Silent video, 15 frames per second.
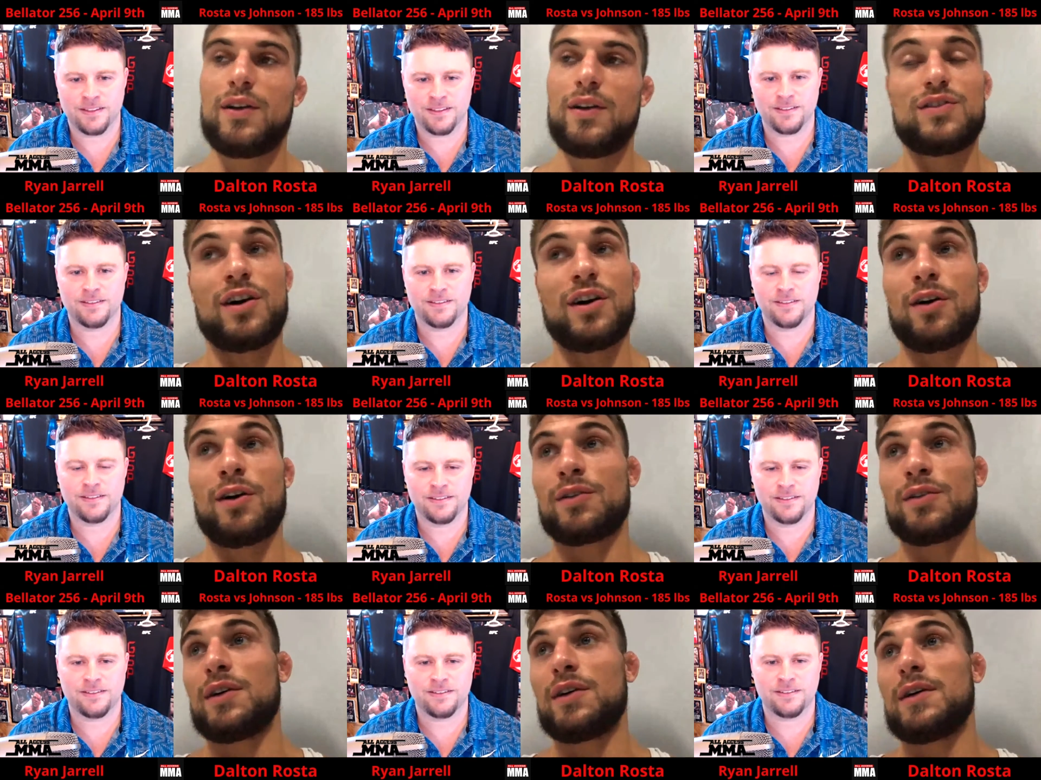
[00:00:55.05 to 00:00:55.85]

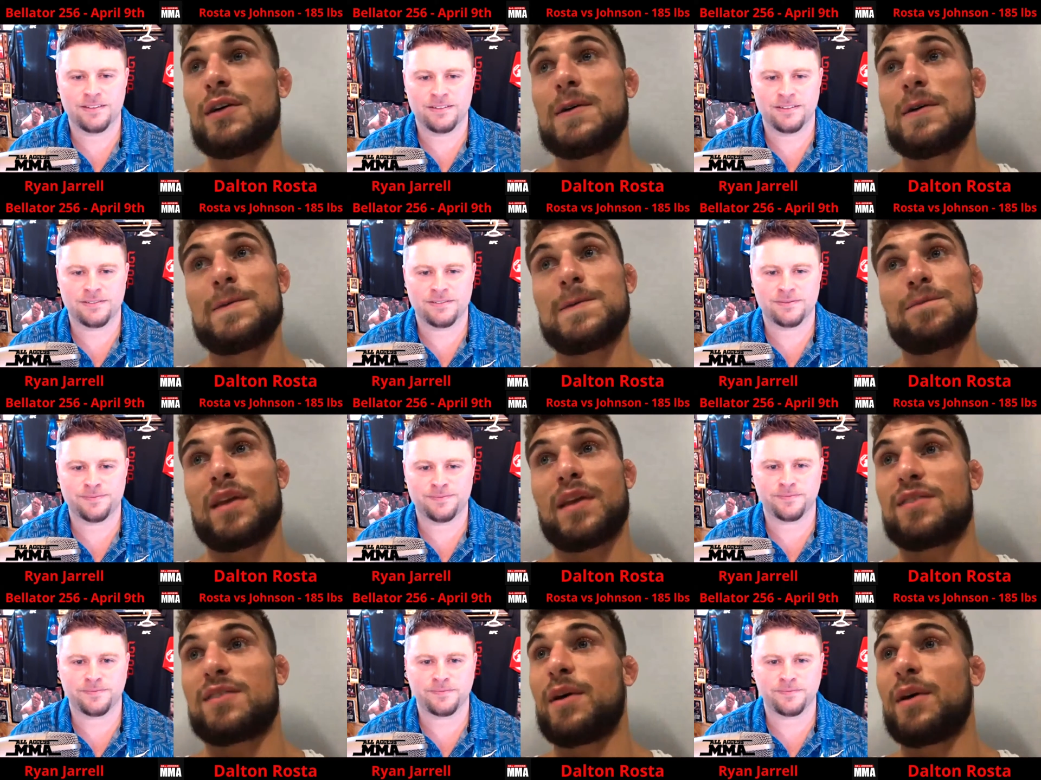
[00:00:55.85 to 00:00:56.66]
Speaker 1: So
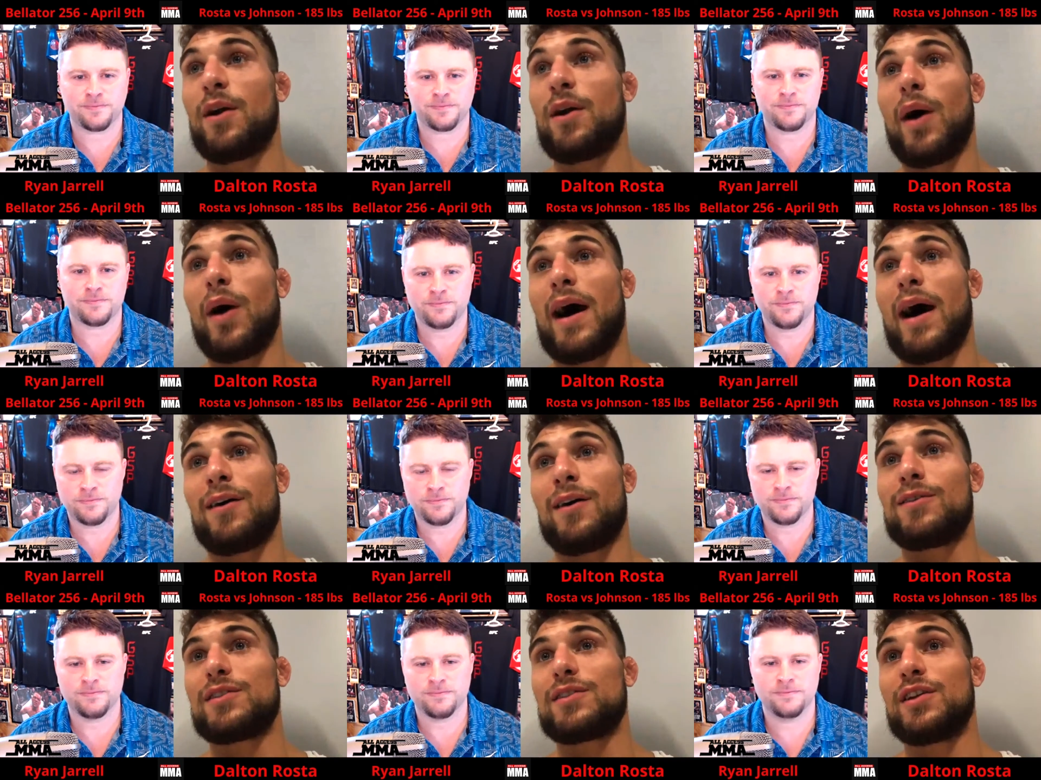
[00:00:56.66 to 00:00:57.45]
it's been a
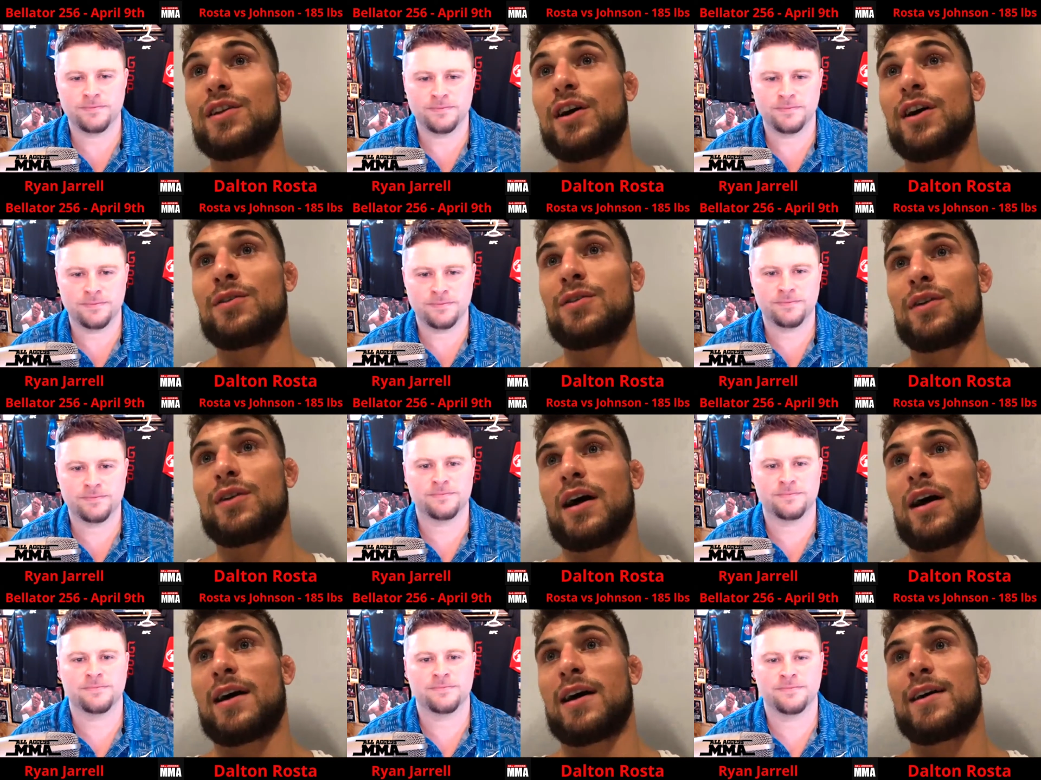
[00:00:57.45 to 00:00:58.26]
while, you know,
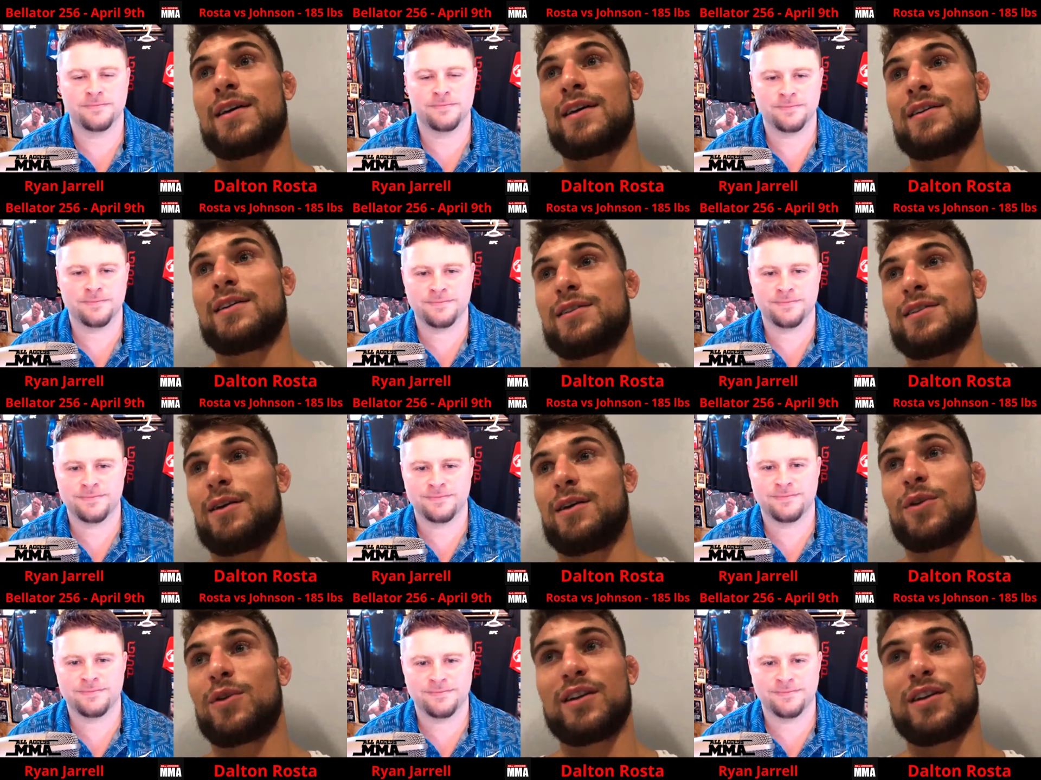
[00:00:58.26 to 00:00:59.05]
I,
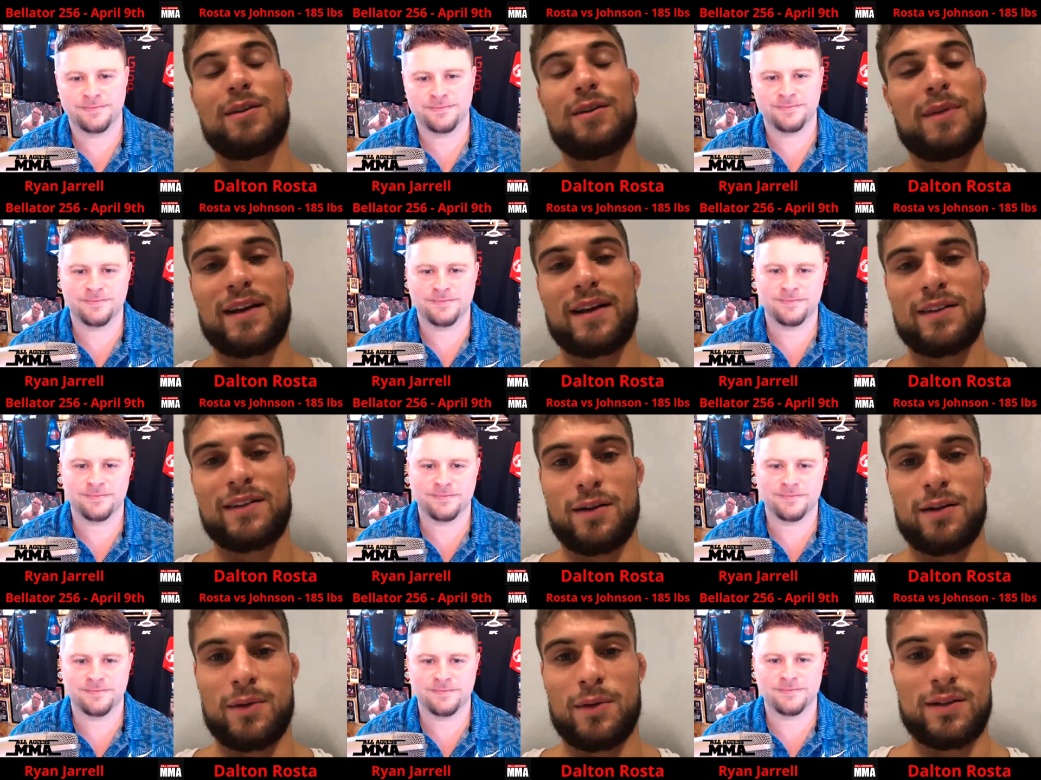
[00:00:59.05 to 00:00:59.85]
I'm ready to get back in
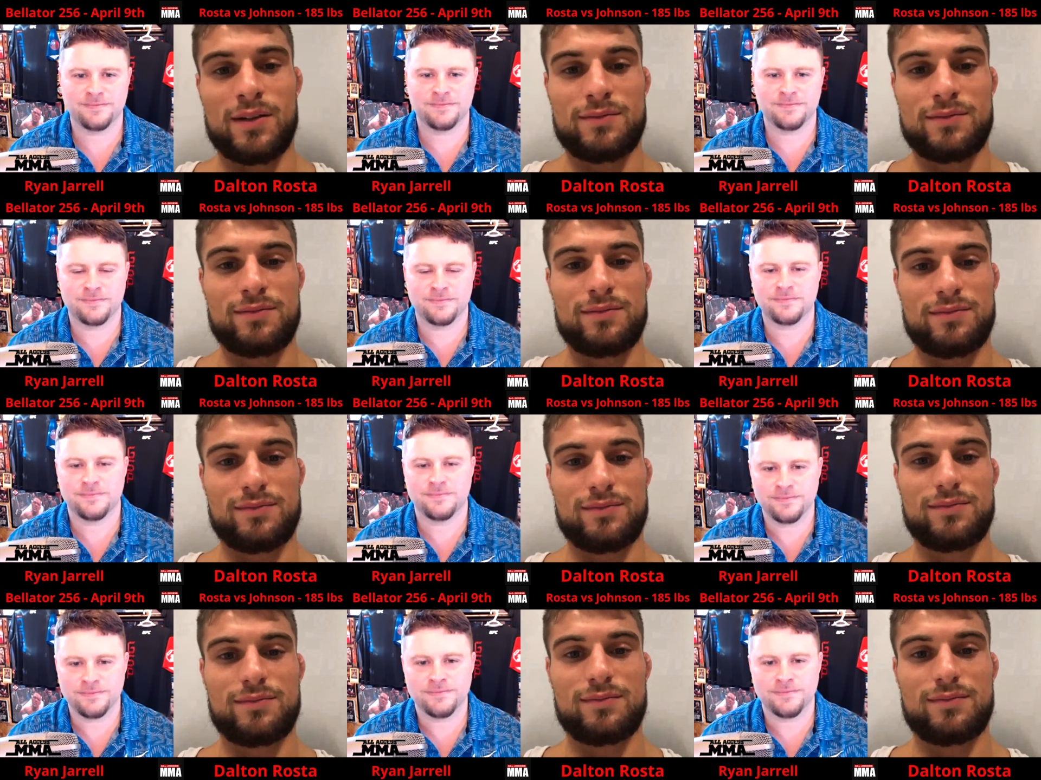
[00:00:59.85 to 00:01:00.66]
there, man.
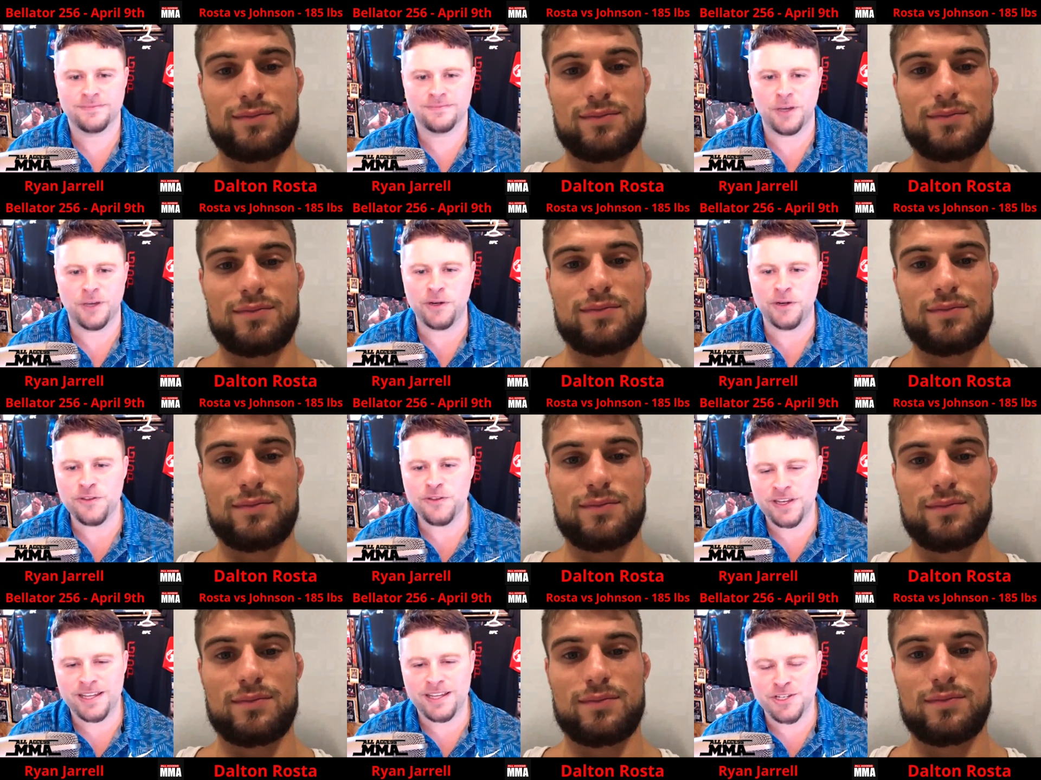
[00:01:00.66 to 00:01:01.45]
Speaker 2: And what do you
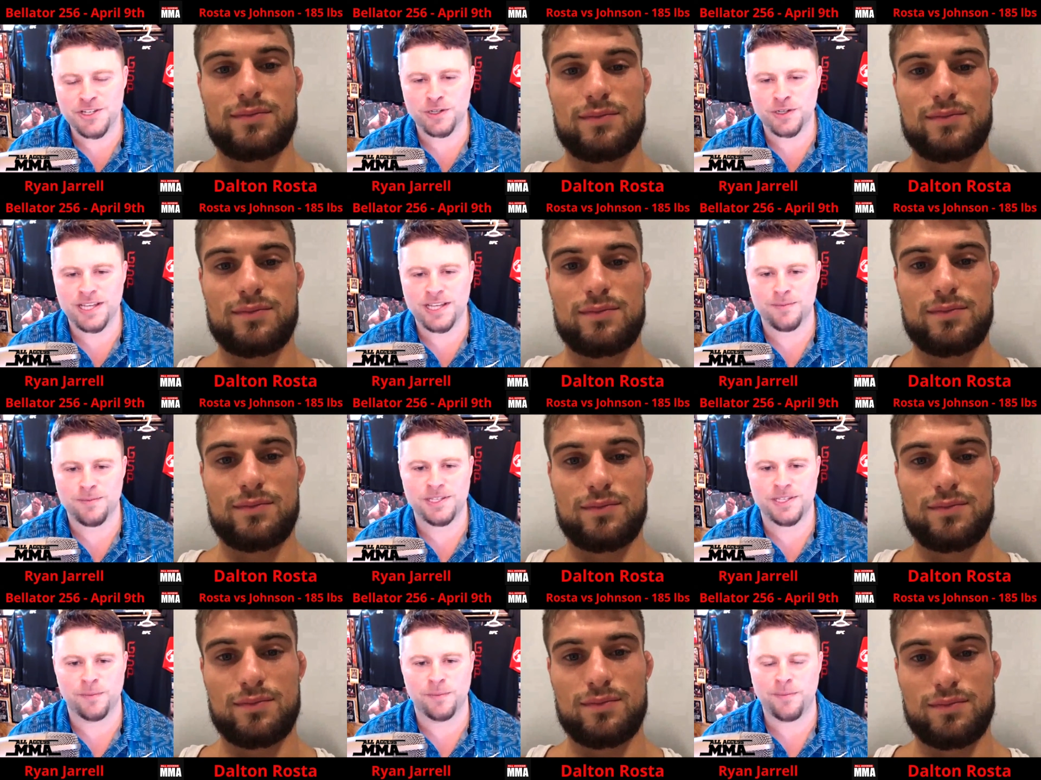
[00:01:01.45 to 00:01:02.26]
think of that Showtime
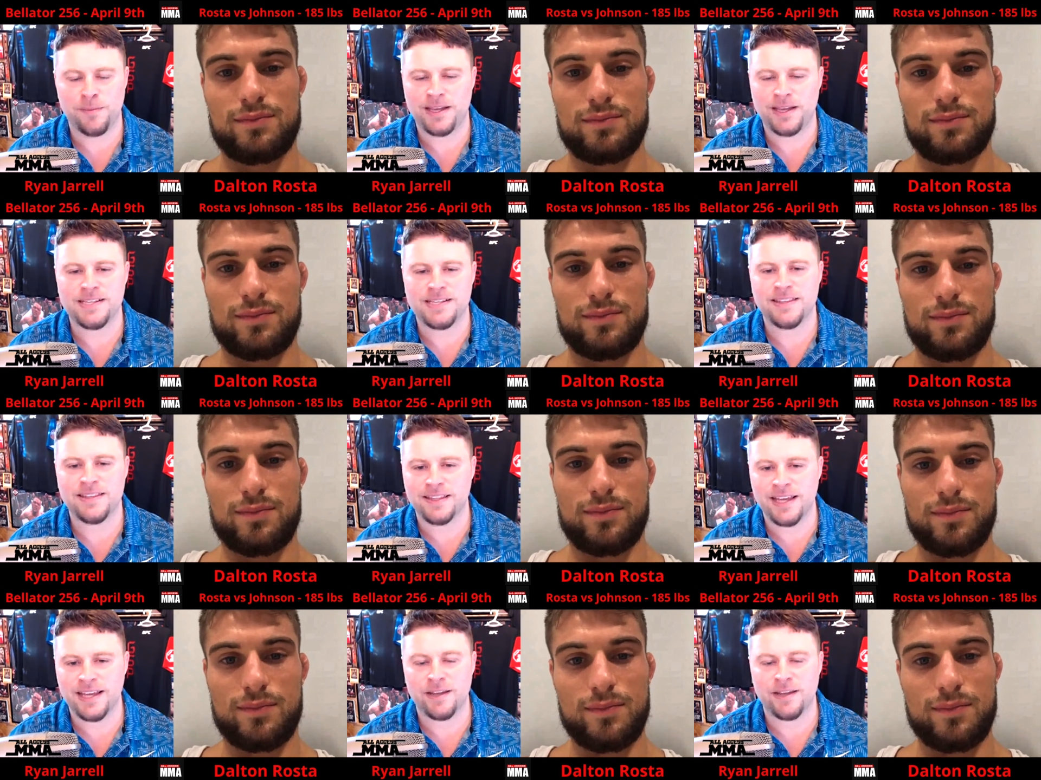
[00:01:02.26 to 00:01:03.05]
deal, man? Because I think
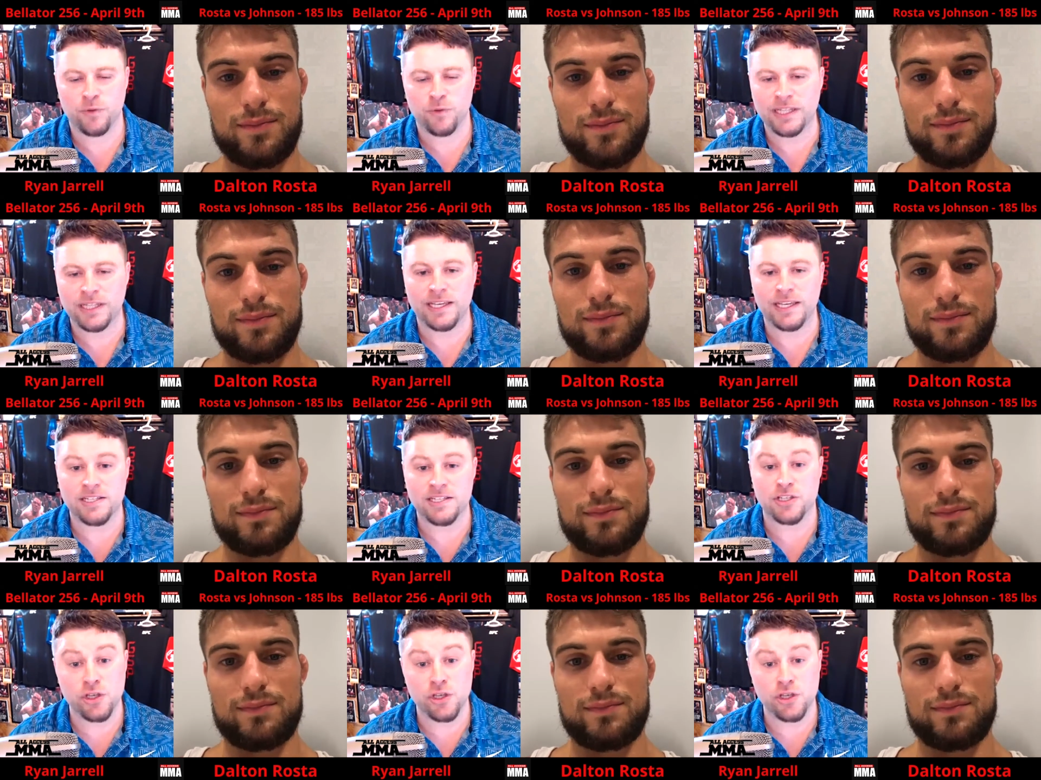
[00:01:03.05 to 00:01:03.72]
that really is